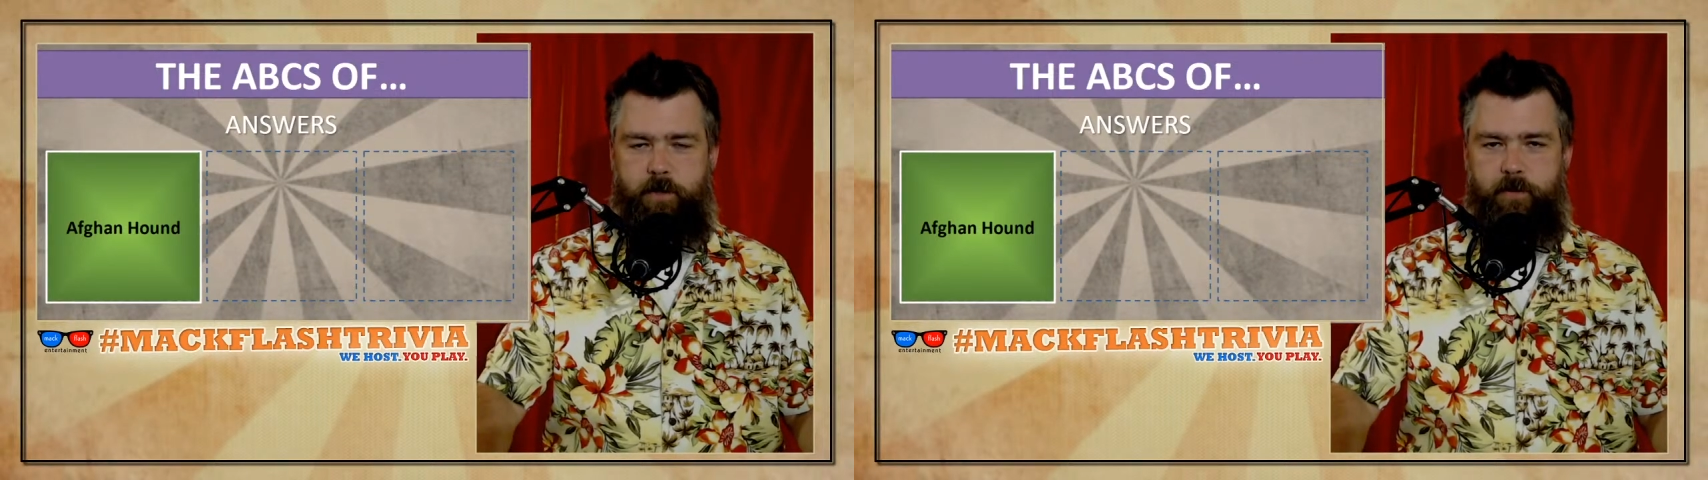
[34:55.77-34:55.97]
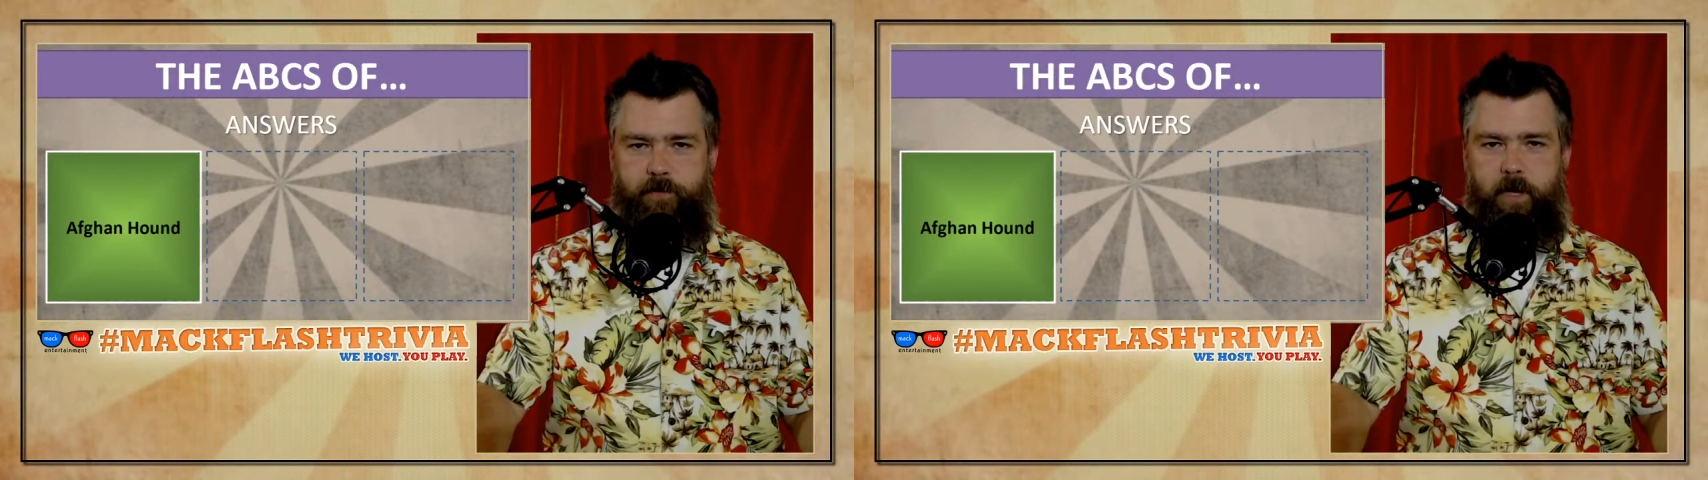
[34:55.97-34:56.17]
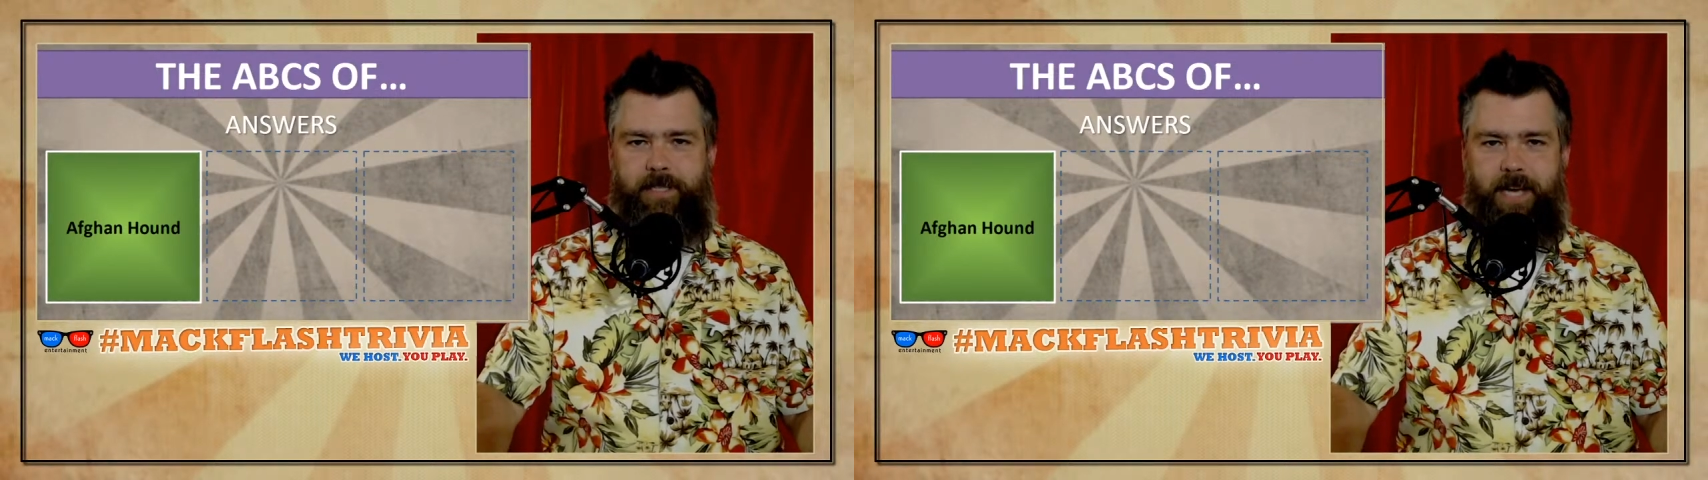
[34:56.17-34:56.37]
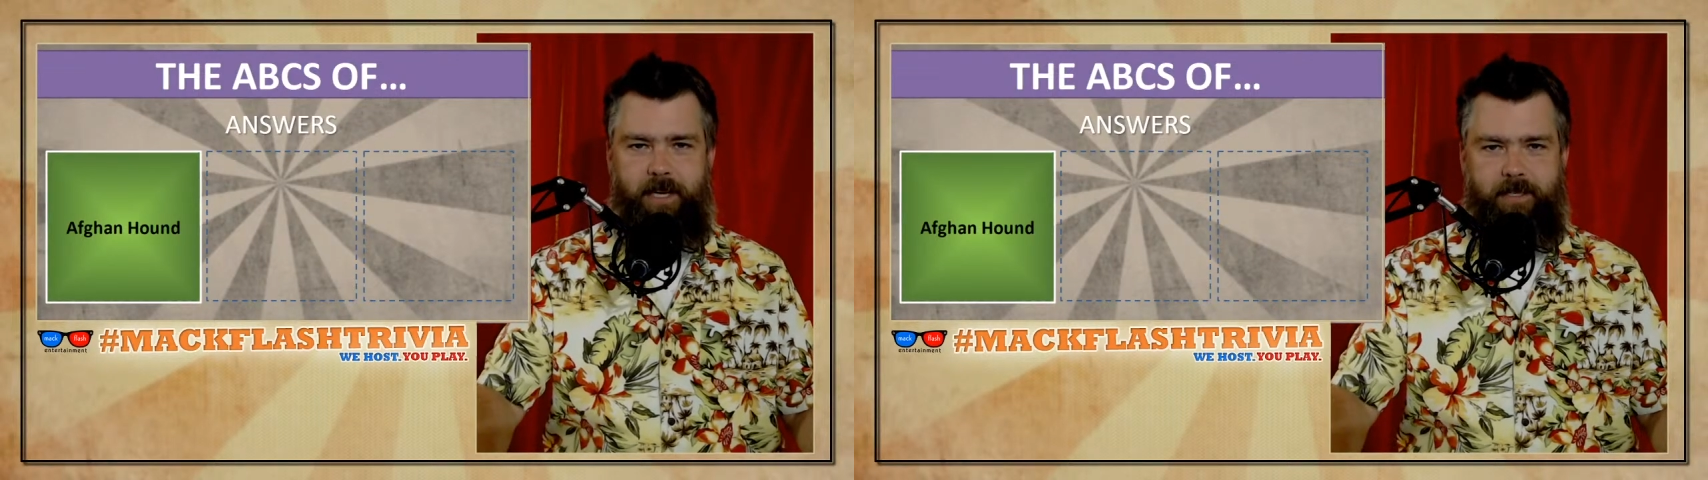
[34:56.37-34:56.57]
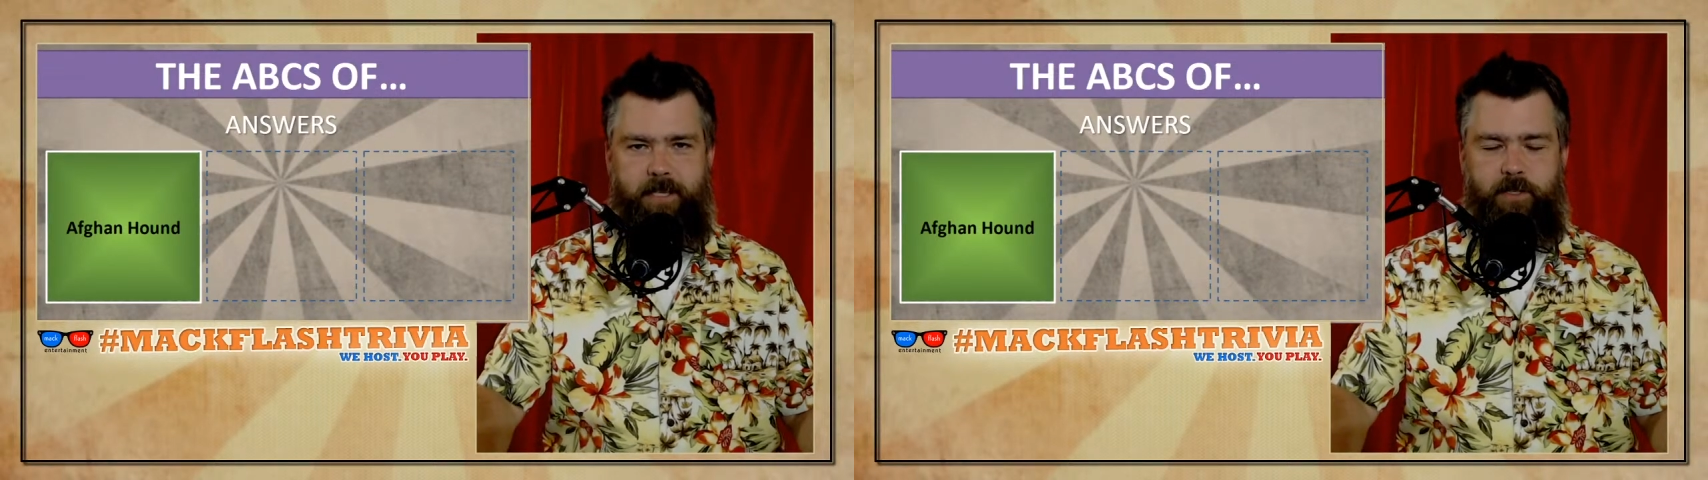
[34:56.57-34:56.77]
of
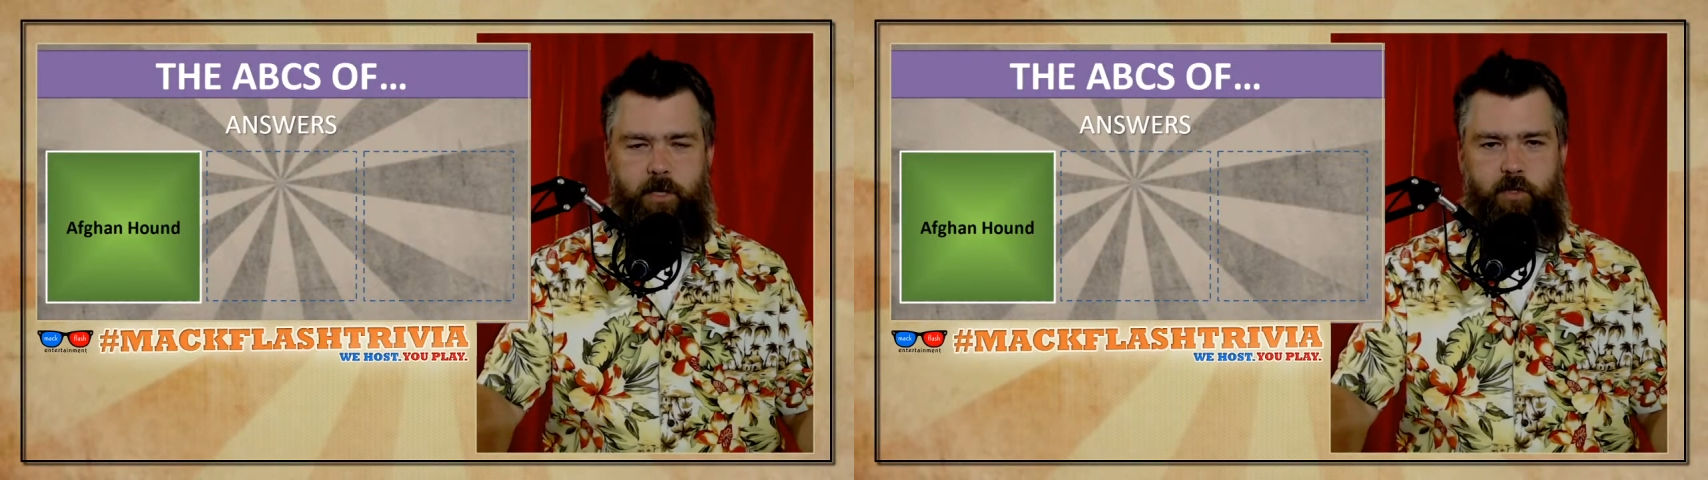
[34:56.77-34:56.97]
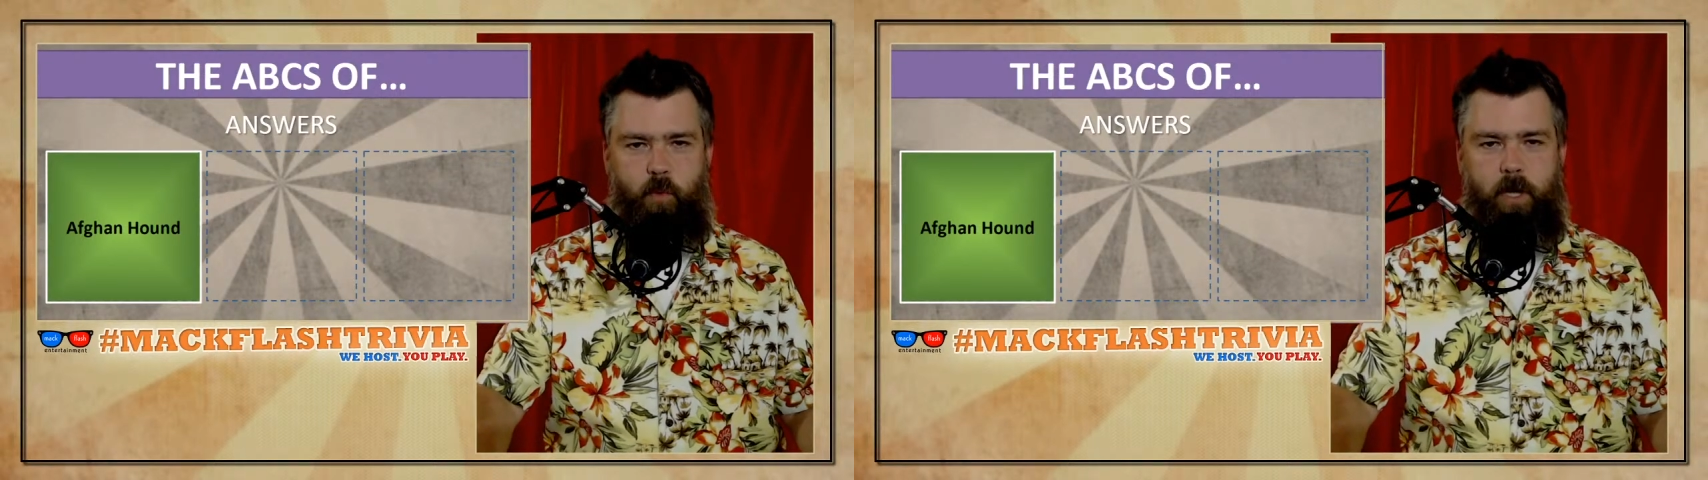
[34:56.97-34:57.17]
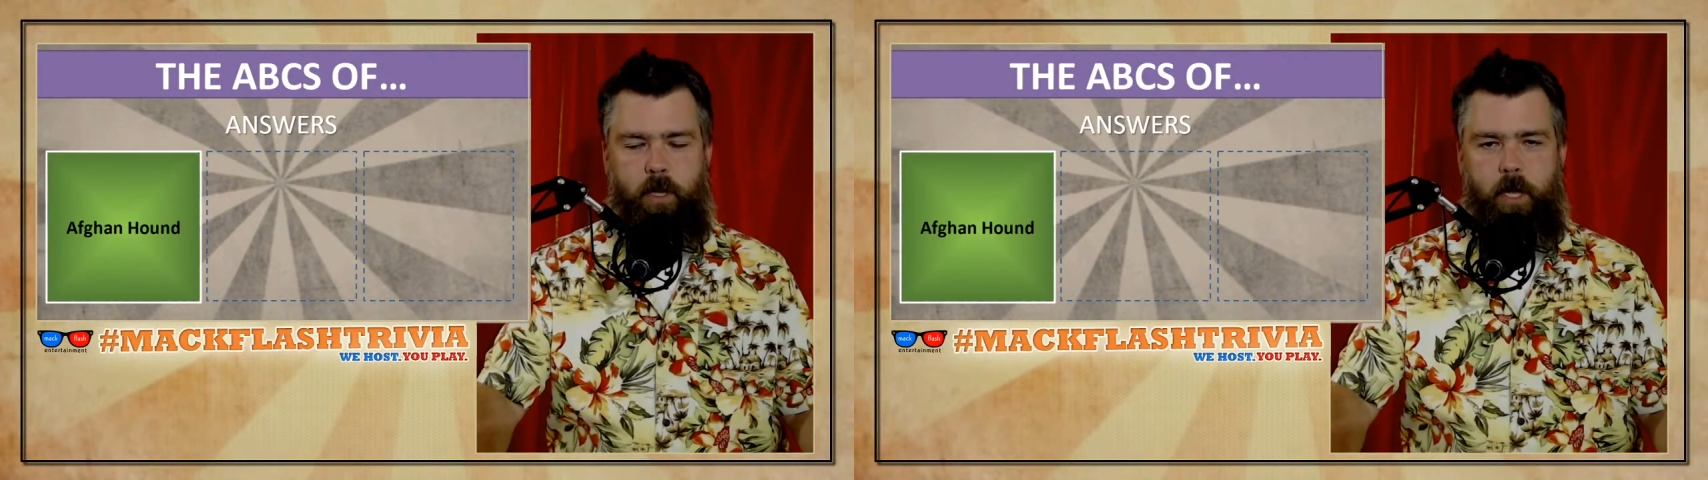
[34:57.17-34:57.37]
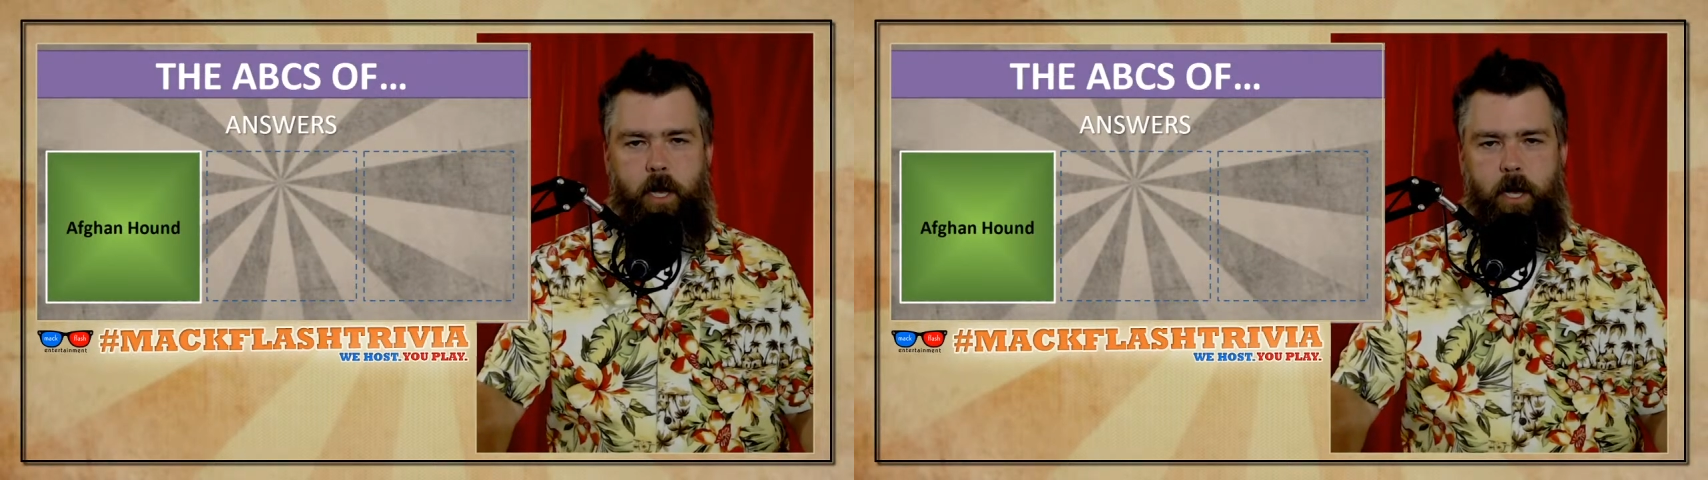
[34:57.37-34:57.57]
Tazis as well,